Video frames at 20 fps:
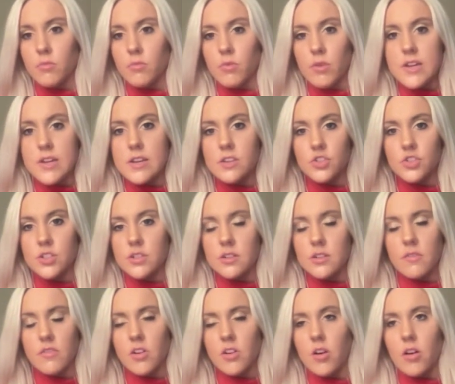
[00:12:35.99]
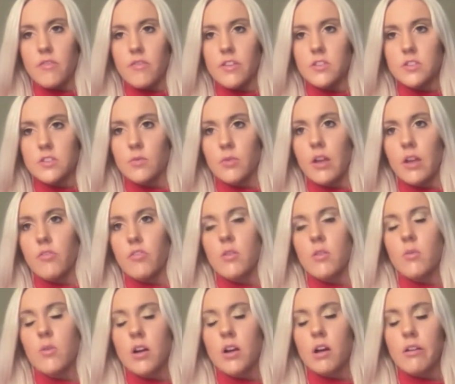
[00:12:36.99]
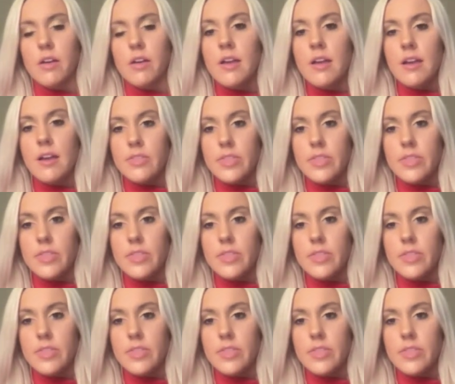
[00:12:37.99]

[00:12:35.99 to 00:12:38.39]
renditions of an offense or whatever you want to call it